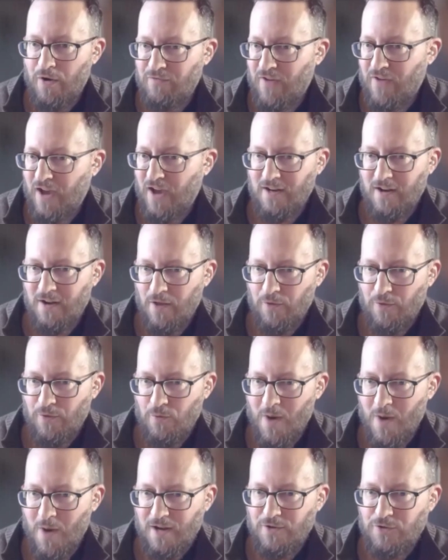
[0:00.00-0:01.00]
on or find
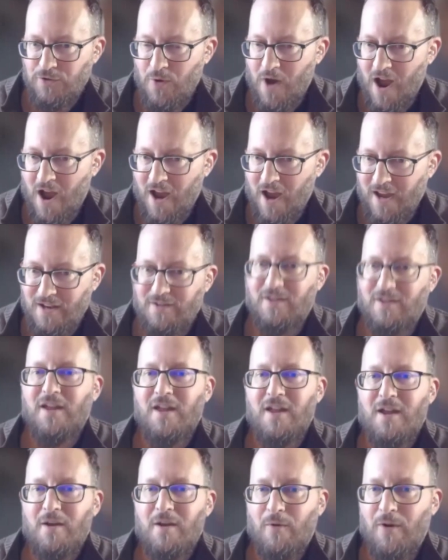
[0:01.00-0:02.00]
another way to try it.
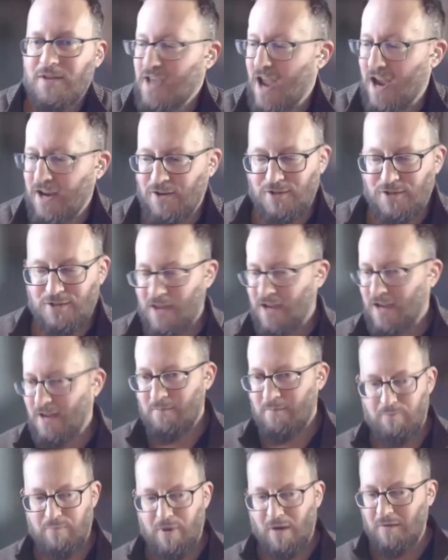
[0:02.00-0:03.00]
Whereas I just
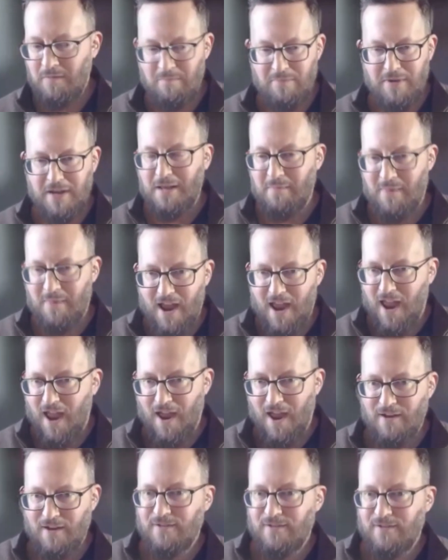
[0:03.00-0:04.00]
am probably beating my
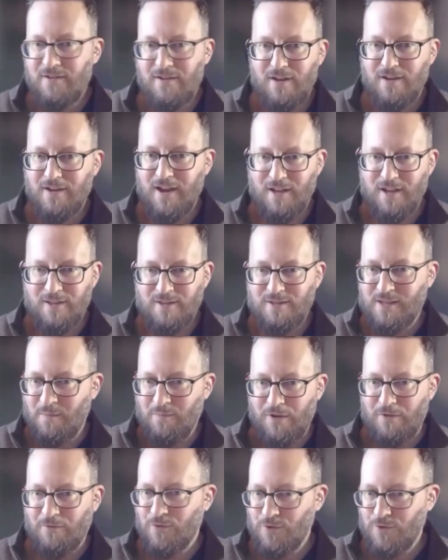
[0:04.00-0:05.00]
head against
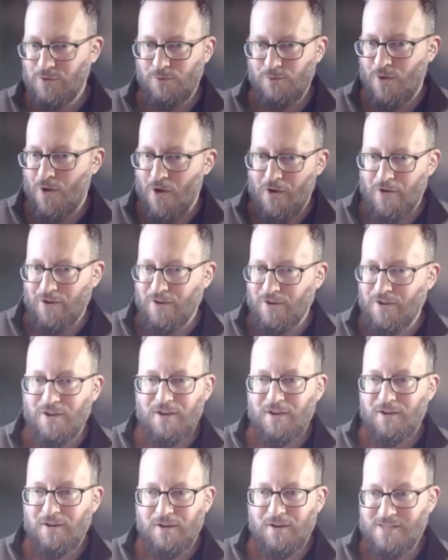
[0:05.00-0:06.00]
something for too long
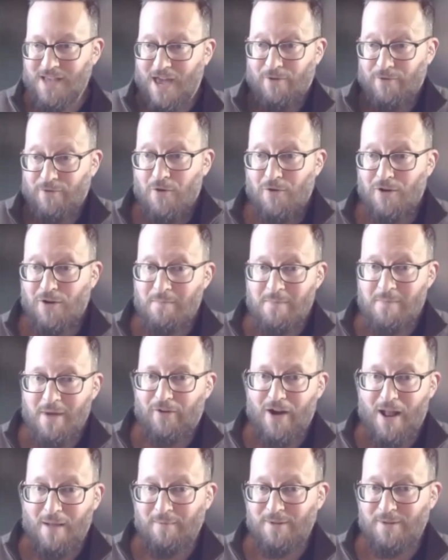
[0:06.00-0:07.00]
because I don't know any
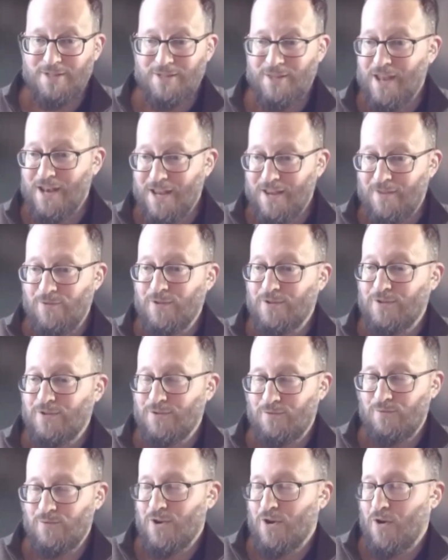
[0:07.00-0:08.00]
better. I'm just letting
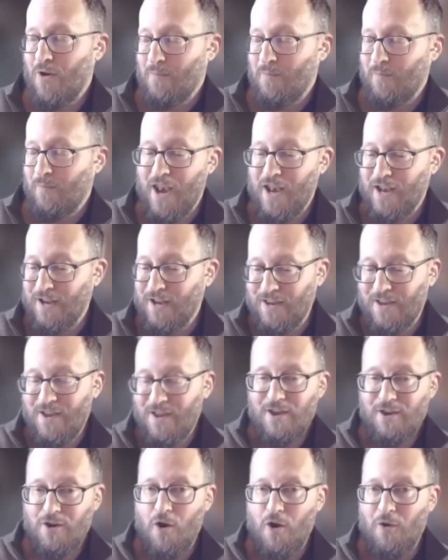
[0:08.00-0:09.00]
I'm letting
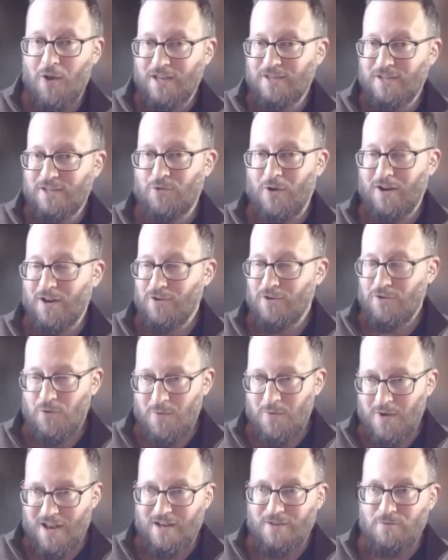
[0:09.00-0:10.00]
Codex try to
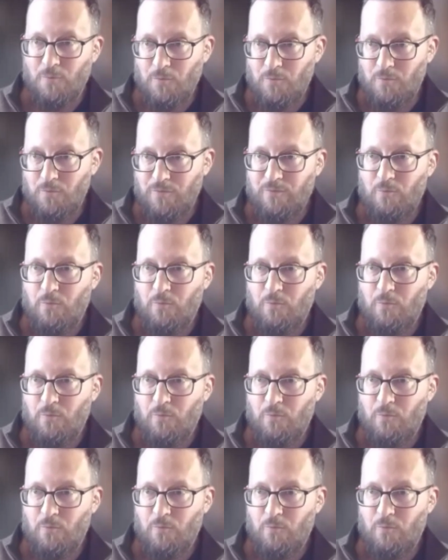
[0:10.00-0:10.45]
do what it